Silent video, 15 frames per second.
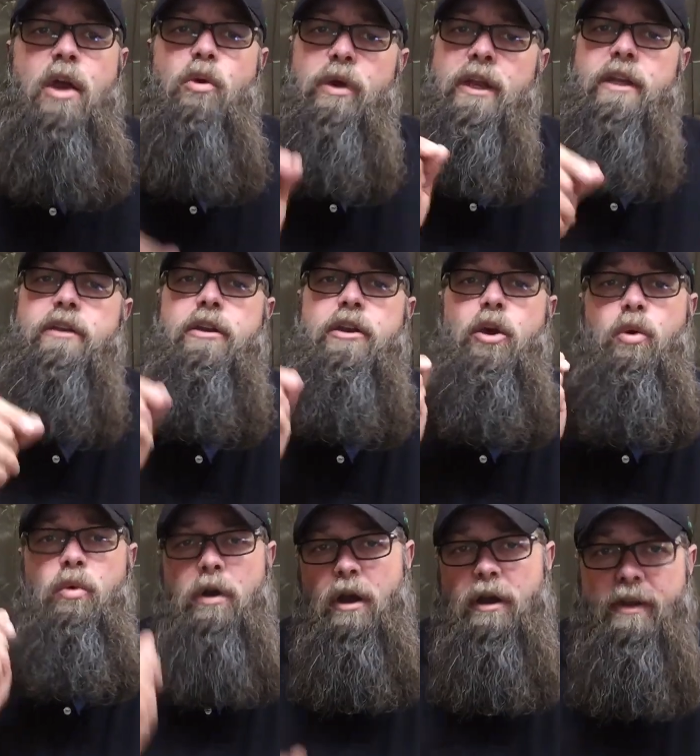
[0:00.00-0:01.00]
We need to know
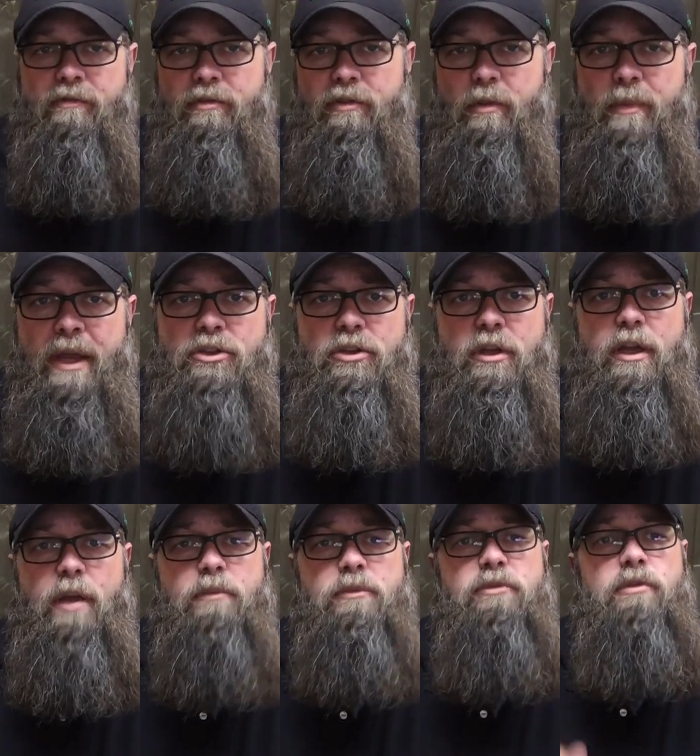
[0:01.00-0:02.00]
where our information
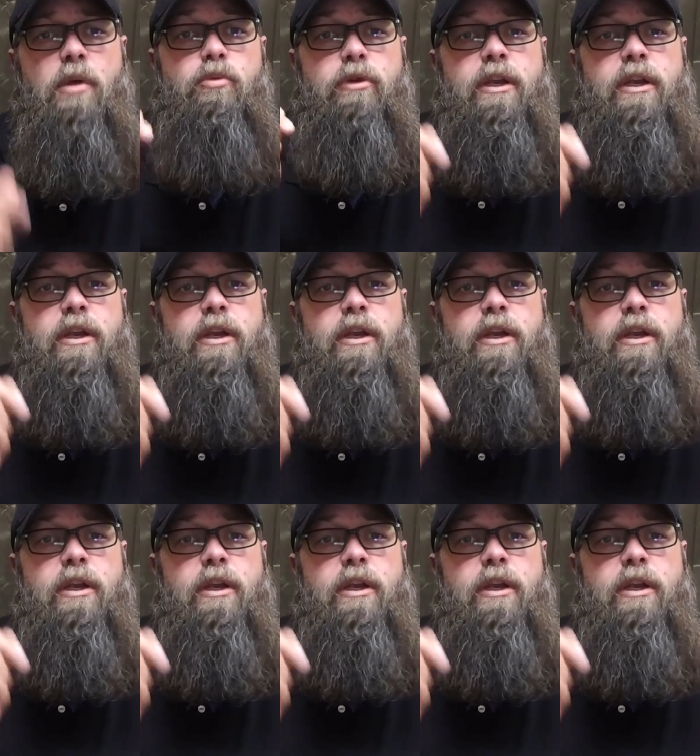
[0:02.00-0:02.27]
comes from.